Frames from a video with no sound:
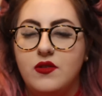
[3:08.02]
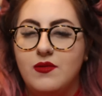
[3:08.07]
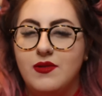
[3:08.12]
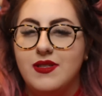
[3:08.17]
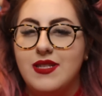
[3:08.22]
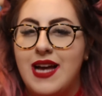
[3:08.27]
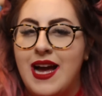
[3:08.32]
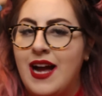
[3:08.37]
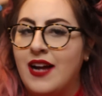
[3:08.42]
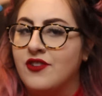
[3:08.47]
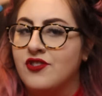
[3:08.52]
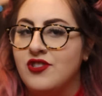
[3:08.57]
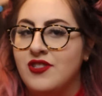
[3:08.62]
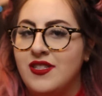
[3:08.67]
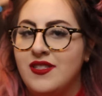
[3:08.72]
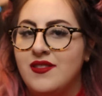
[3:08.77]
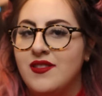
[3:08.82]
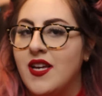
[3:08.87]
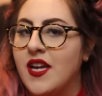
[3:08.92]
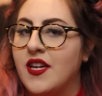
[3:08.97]
who is
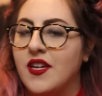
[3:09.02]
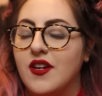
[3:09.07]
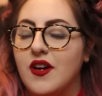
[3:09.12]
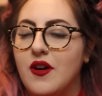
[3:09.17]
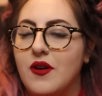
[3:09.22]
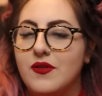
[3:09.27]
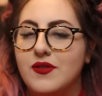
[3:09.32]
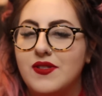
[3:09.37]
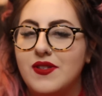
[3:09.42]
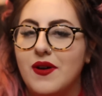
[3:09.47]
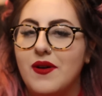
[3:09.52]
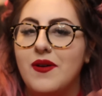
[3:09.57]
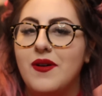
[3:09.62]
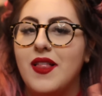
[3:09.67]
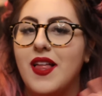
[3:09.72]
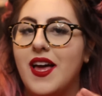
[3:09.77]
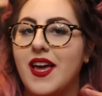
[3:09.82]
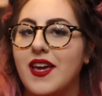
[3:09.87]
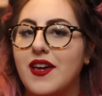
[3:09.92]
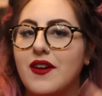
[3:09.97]
actually a psycho. So,
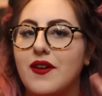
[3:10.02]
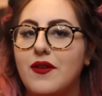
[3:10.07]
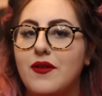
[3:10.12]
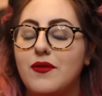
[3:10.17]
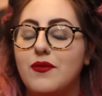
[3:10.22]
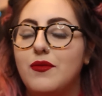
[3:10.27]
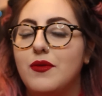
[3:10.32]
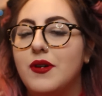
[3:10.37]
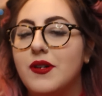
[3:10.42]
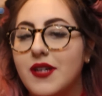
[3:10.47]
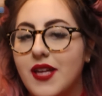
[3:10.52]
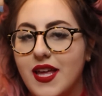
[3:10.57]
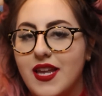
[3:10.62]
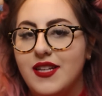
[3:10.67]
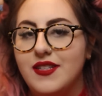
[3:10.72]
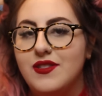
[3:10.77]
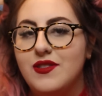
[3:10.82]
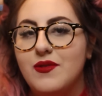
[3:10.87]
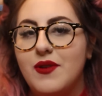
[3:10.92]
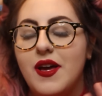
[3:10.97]
like, we'll get
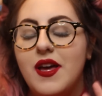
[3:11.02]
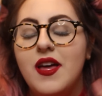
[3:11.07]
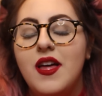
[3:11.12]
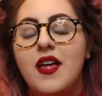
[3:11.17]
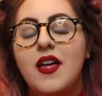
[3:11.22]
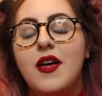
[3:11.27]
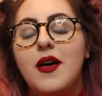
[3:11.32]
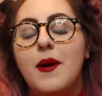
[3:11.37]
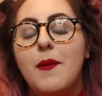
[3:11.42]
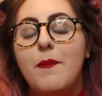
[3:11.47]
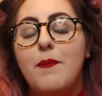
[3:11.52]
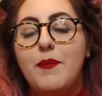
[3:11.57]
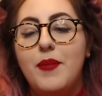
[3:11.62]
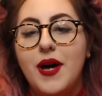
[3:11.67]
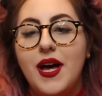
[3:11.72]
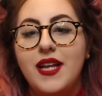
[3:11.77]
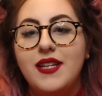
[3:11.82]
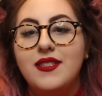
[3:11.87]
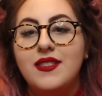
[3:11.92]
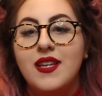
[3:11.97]
into it.
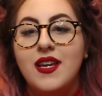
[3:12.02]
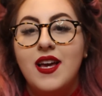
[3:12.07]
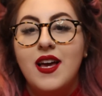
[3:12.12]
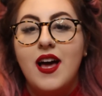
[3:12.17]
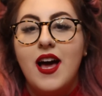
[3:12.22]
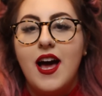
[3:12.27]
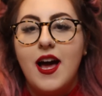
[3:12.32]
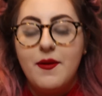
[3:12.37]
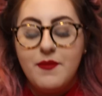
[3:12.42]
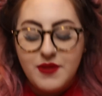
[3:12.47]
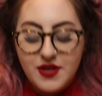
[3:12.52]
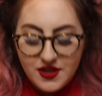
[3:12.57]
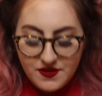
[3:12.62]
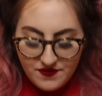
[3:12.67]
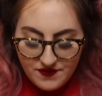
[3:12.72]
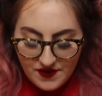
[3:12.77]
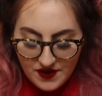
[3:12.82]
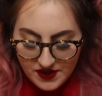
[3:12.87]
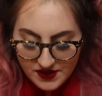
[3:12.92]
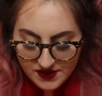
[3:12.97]
But I'm gonna
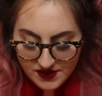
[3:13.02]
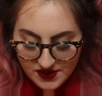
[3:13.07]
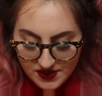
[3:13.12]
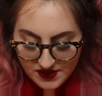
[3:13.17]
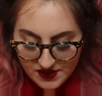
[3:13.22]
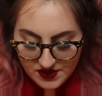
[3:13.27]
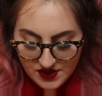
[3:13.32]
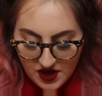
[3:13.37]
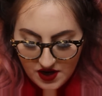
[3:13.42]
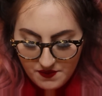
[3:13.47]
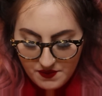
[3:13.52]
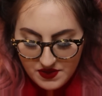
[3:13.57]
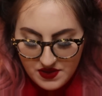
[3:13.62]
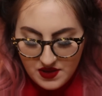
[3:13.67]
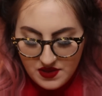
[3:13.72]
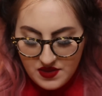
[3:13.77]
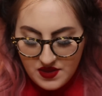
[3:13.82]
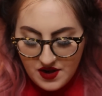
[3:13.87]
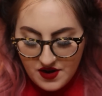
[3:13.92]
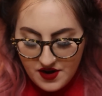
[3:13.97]
first start with
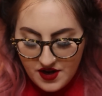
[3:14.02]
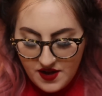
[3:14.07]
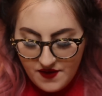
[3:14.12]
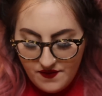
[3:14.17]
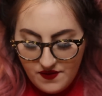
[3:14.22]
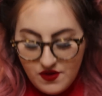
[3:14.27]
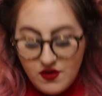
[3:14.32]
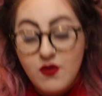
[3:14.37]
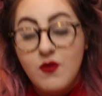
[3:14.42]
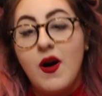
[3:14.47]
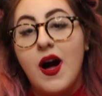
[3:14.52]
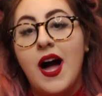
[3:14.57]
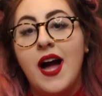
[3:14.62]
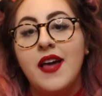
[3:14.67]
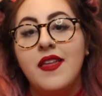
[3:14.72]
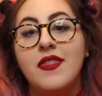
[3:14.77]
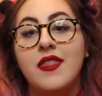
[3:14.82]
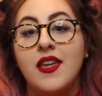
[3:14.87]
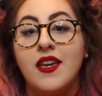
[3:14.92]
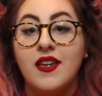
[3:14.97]
the theory of who
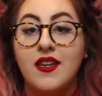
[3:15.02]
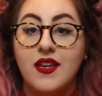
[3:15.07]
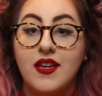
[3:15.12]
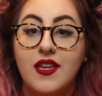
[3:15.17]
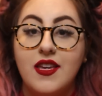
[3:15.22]
I think